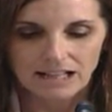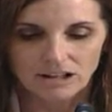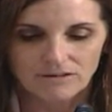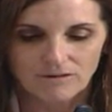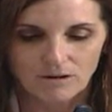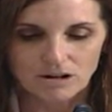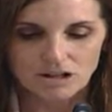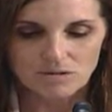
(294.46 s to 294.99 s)
I look
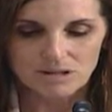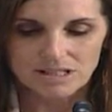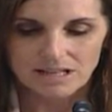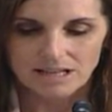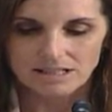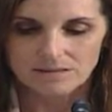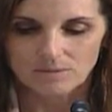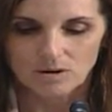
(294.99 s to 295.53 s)
forward to his
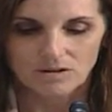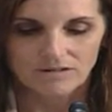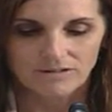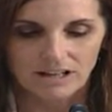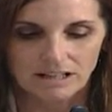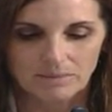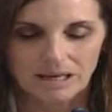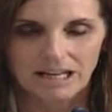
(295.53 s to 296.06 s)
testimony,
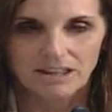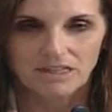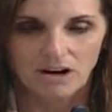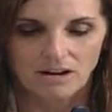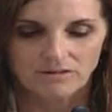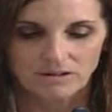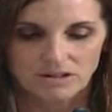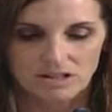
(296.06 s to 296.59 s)
followed by a
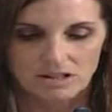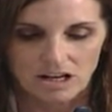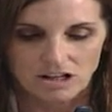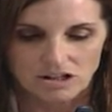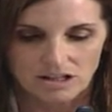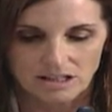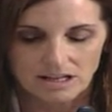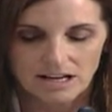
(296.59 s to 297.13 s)
thoughtful
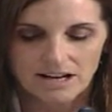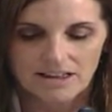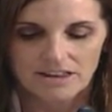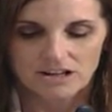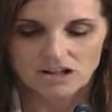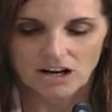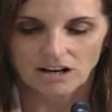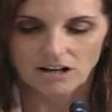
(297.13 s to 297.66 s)
discussion.
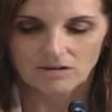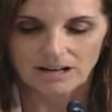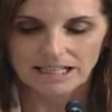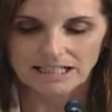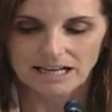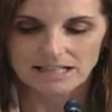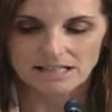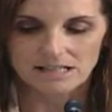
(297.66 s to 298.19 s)
The Chair now
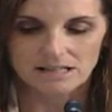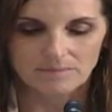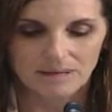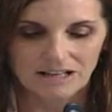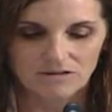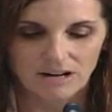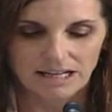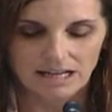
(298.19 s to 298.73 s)
recognizes
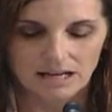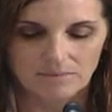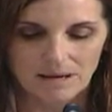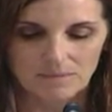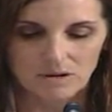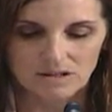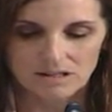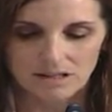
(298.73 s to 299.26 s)
the ranking
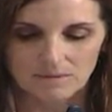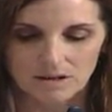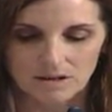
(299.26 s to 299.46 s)
member of the subcommittee